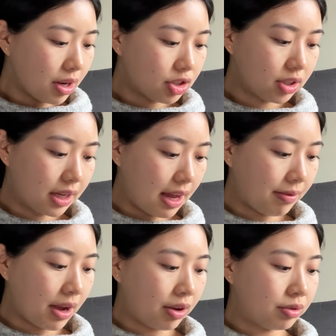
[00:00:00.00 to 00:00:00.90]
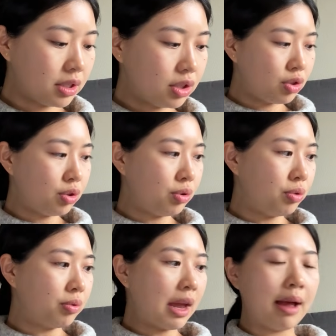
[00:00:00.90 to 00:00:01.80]
actually gave out
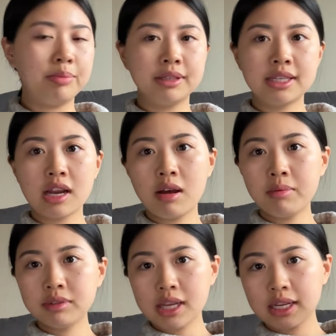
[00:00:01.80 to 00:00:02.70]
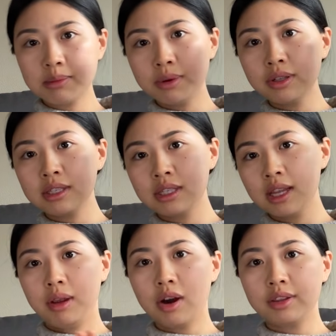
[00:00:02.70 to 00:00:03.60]
2 Kaplan style textbooks.
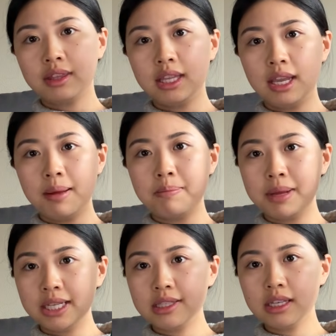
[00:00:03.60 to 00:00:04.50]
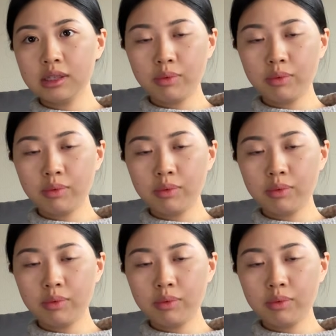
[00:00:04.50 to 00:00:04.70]
We got the basics